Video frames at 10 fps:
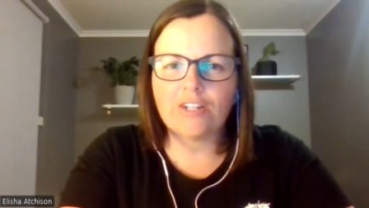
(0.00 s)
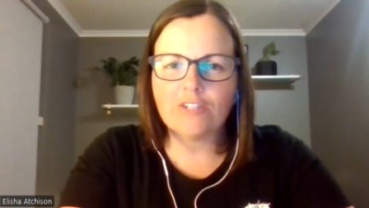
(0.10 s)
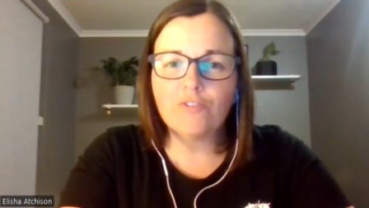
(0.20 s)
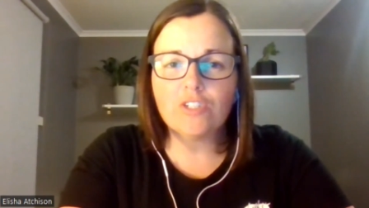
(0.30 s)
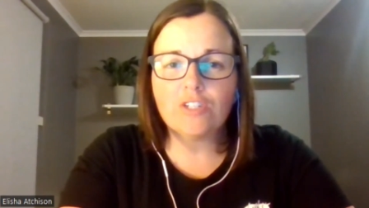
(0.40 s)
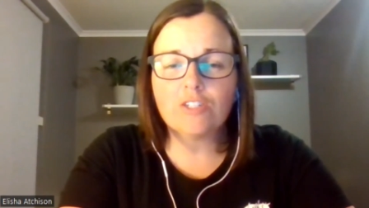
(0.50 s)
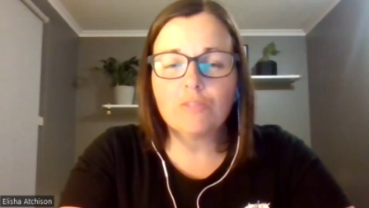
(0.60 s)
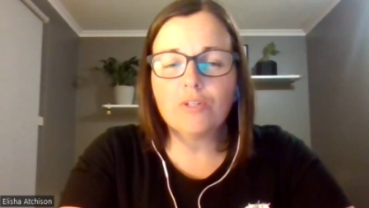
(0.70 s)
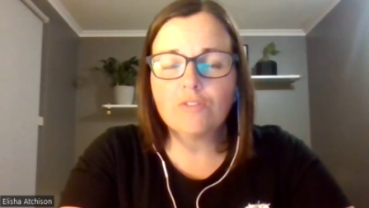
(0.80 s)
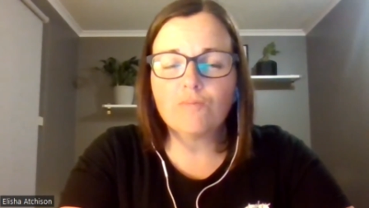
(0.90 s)
I, sp- I,
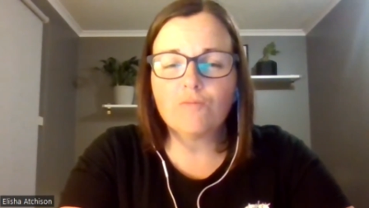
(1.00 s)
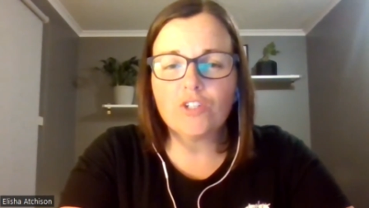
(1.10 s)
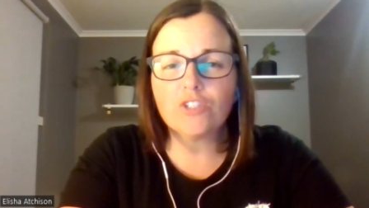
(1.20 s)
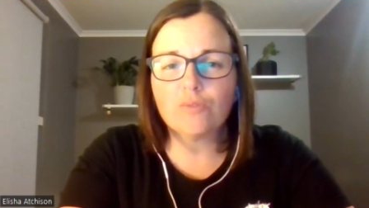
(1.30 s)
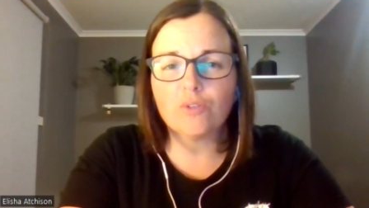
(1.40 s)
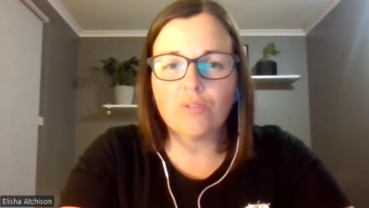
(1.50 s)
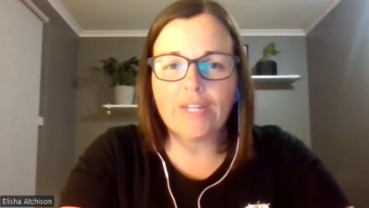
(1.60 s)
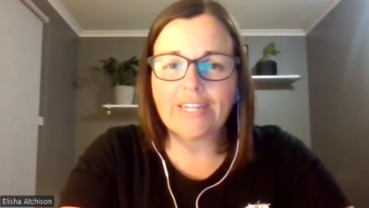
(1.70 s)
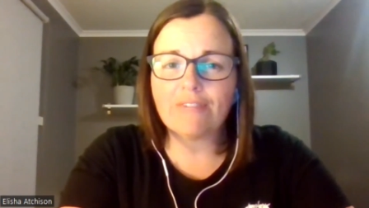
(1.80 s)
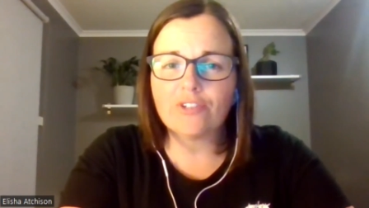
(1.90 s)
suppose, first of all,
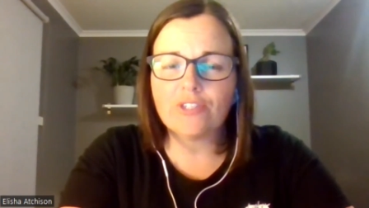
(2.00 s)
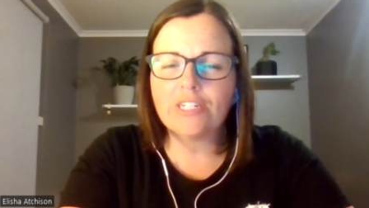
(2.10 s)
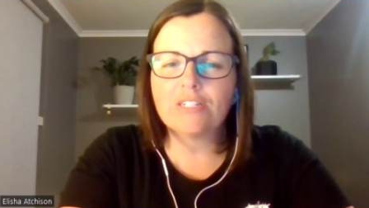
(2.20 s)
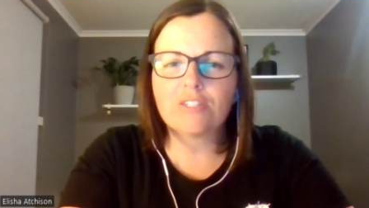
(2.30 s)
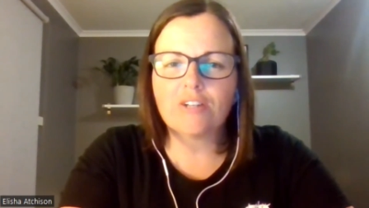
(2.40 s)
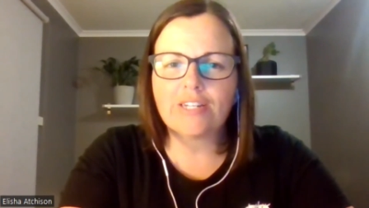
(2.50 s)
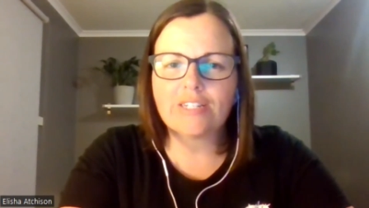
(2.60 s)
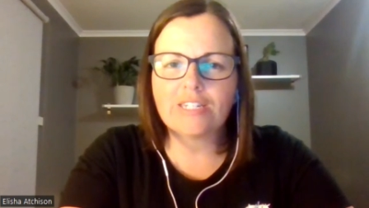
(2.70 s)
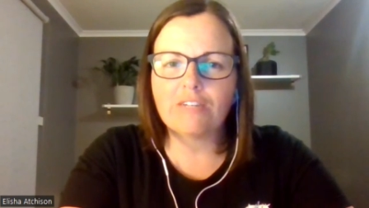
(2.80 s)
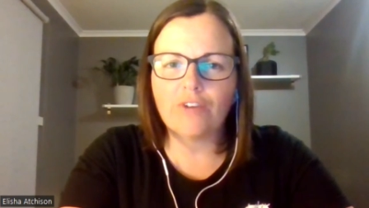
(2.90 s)
like everything he
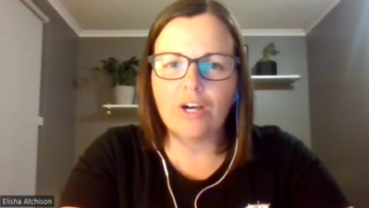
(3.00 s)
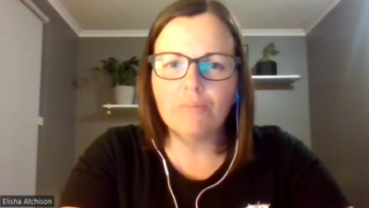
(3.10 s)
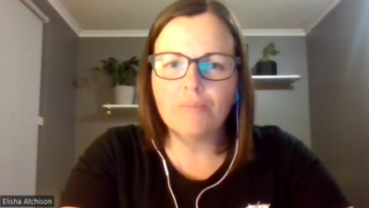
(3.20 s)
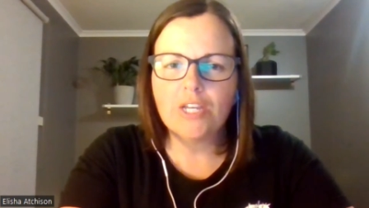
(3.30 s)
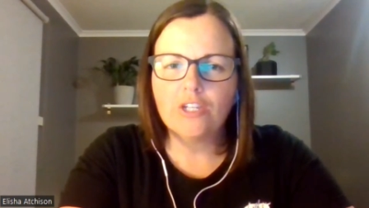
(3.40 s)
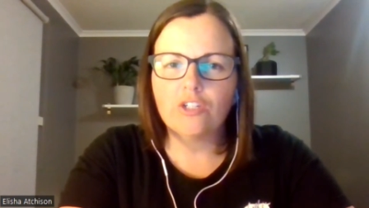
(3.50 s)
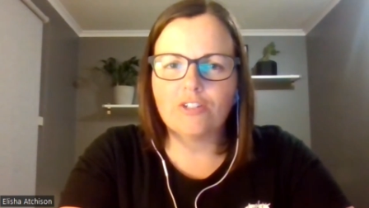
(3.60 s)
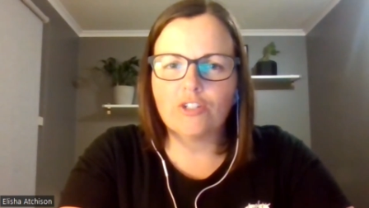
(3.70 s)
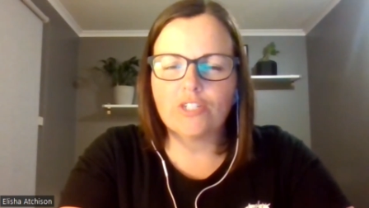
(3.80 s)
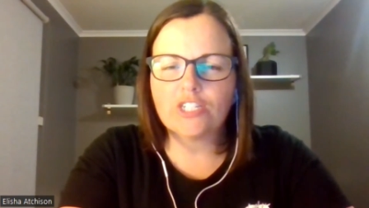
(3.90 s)
decided to give up,
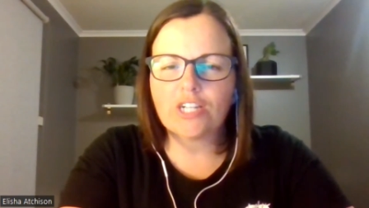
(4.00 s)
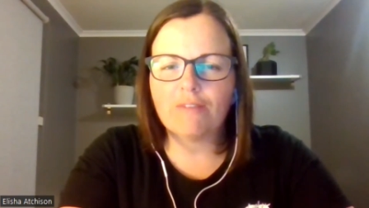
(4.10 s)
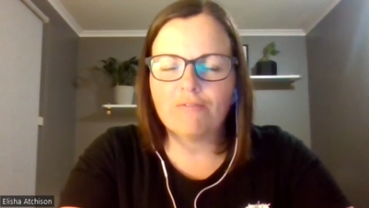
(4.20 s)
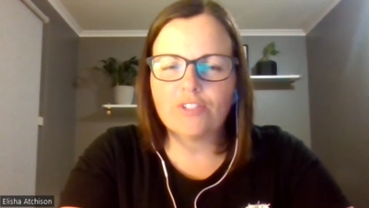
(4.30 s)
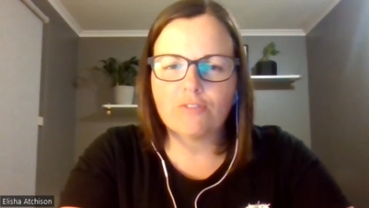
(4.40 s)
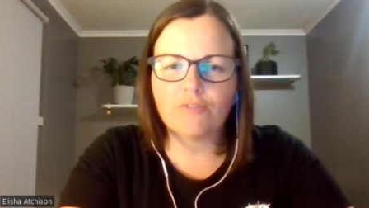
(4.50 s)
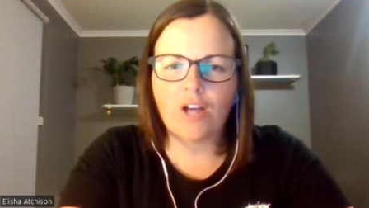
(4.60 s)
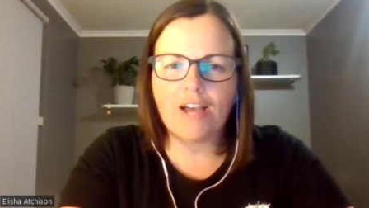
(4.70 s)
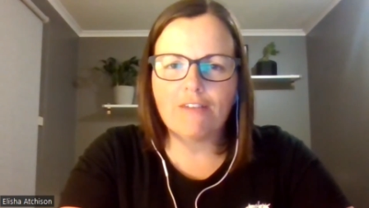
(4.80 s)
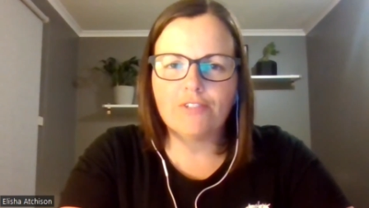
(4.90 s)
you know, creature comforts of
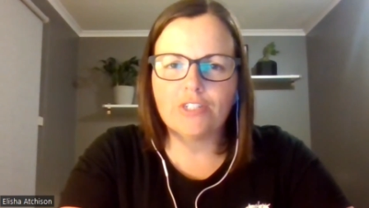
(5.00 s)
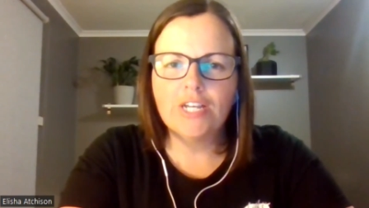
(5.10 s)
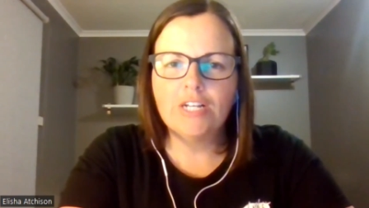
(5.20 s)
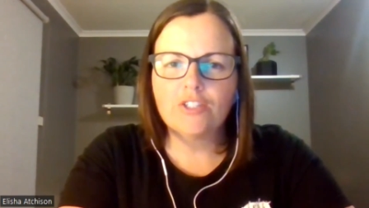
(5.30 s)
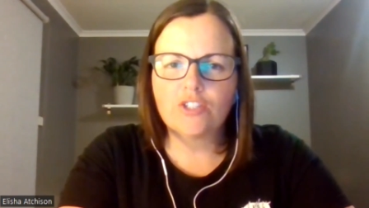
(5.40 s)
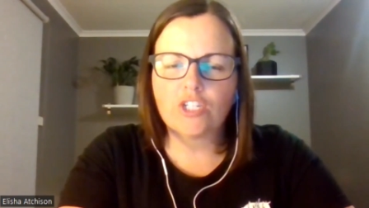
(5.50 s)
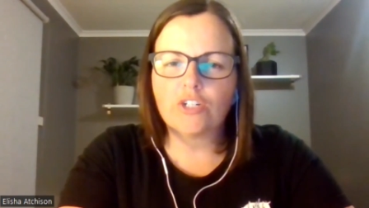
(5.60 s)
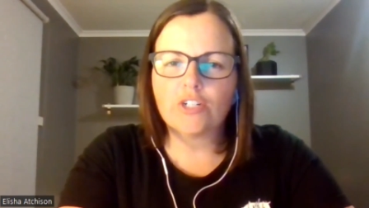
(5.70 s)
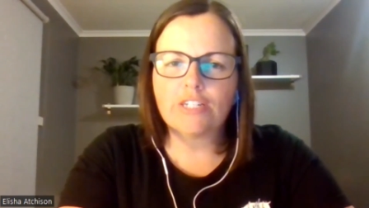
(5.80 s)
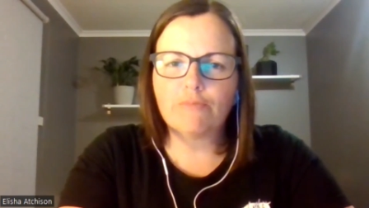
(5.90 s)
life and
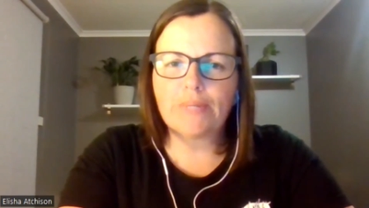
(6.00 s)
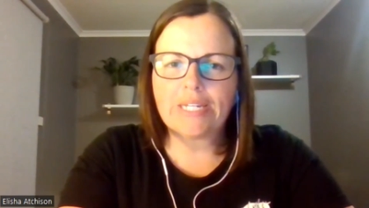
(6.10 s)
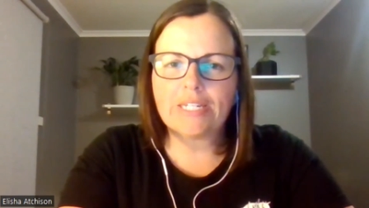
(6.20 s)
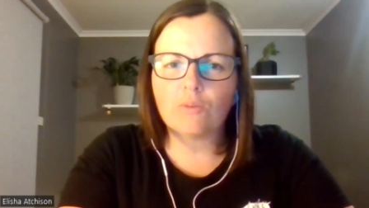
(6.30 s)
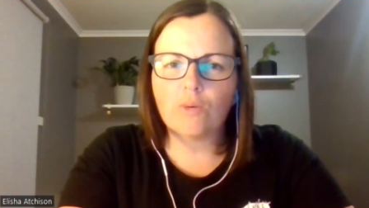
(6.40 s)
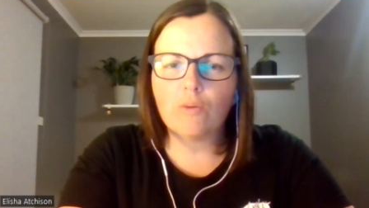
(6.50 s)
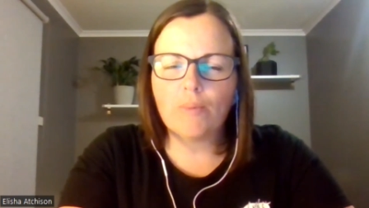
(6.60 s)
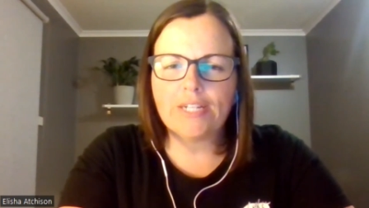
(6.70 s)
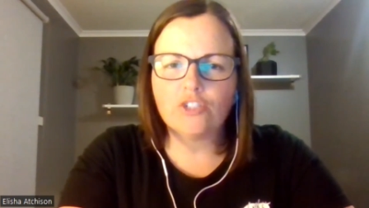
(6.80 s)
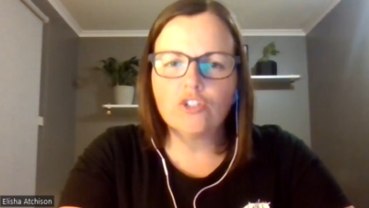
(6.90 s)
security of being in a well
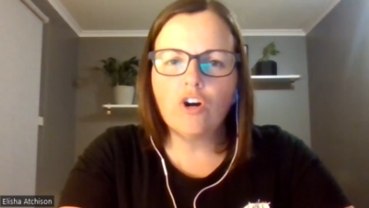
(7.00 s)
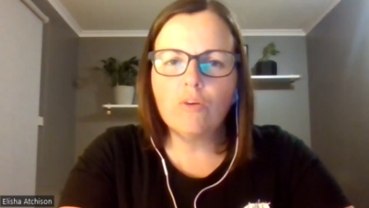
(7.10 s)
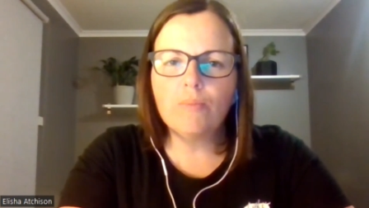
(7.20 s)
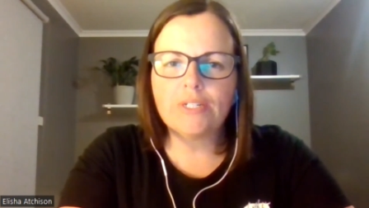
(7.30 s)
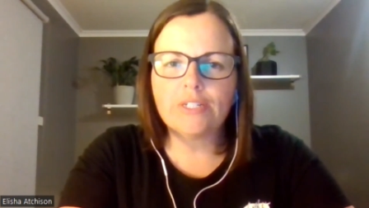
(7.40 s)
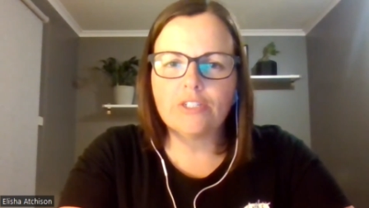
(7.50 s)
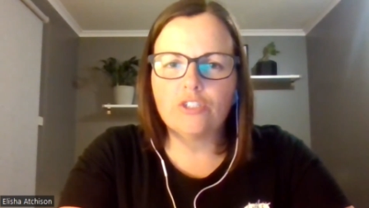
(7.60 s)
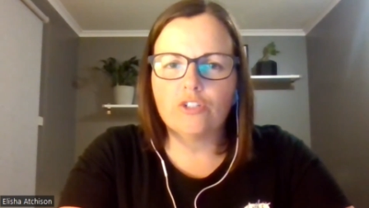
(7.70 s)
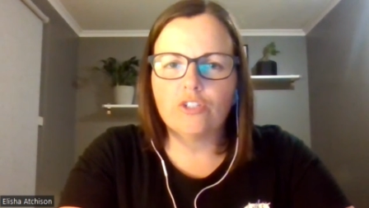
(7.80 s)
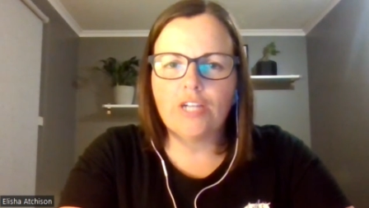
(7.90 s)
paid job and,
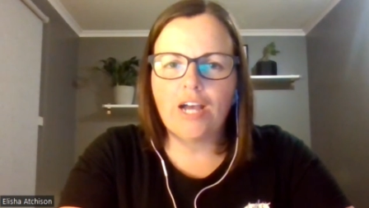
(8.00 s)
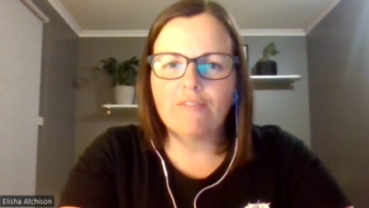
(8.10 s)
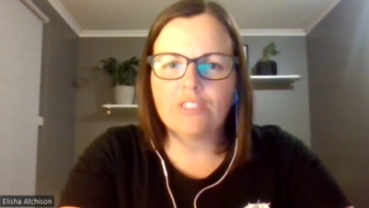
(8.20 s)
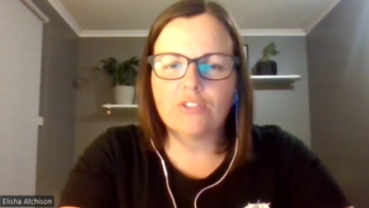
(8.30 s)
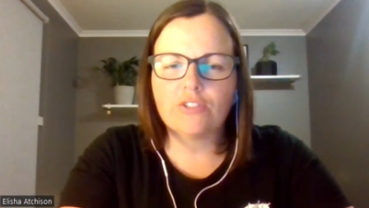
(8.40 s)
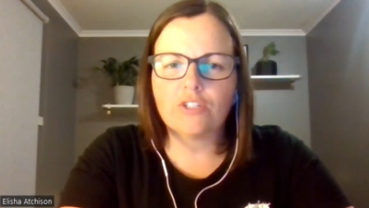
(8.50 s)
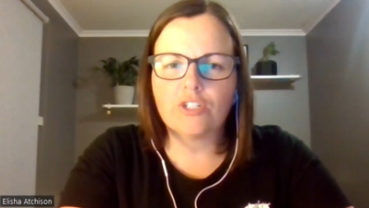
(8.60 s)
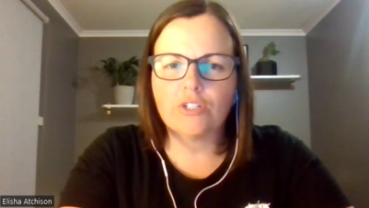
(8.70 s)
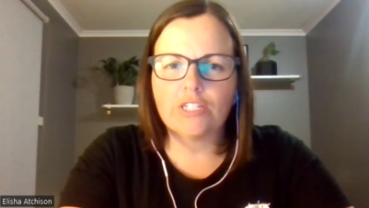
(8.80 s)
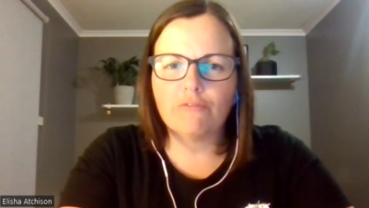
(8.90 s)
you know, having the
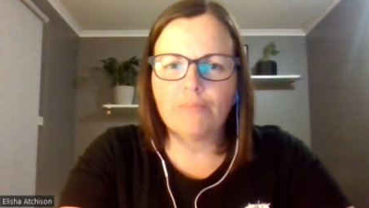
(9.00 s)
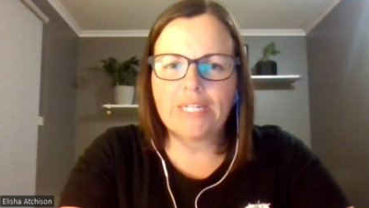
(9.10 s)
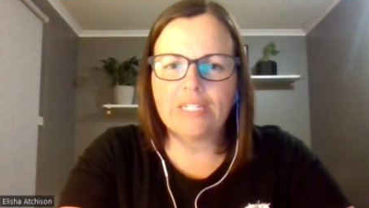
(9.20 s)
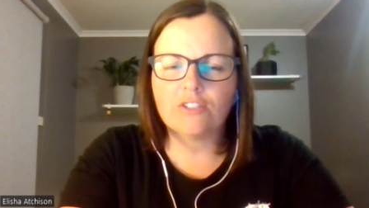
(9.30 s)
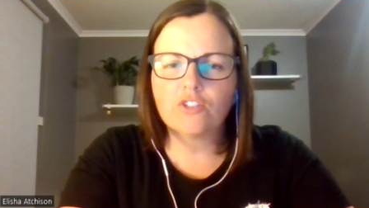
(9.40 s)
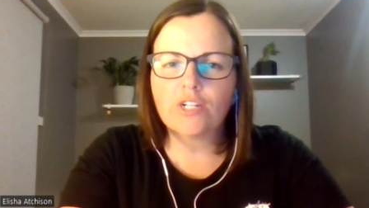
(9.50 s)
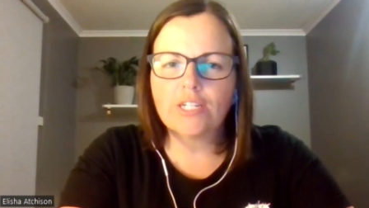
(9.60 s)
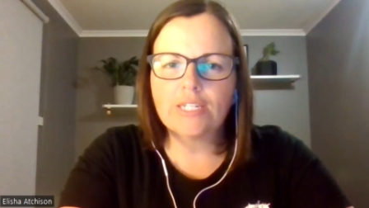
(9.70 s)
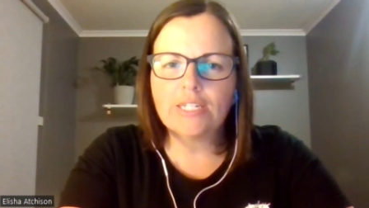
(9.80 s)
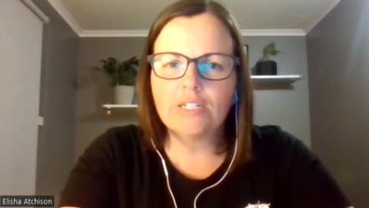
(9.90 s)
security of being in
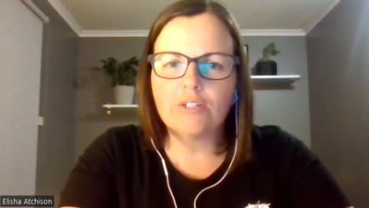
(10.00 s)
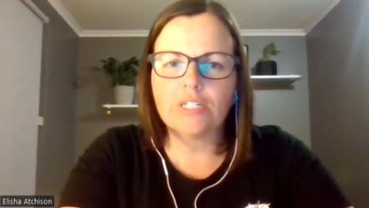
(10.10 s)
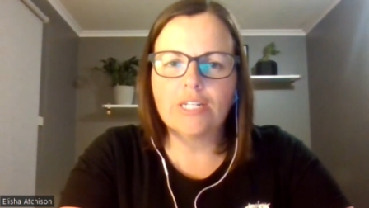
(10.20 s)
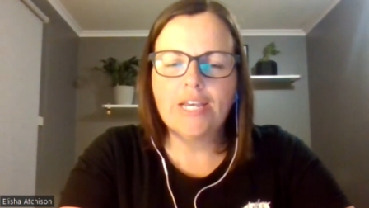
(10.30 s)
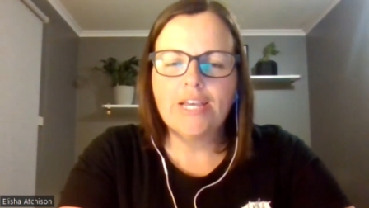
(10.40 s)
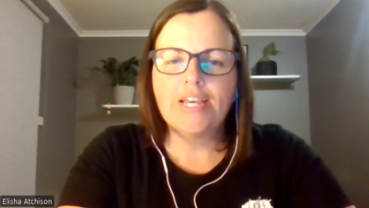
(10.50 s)
Australia and,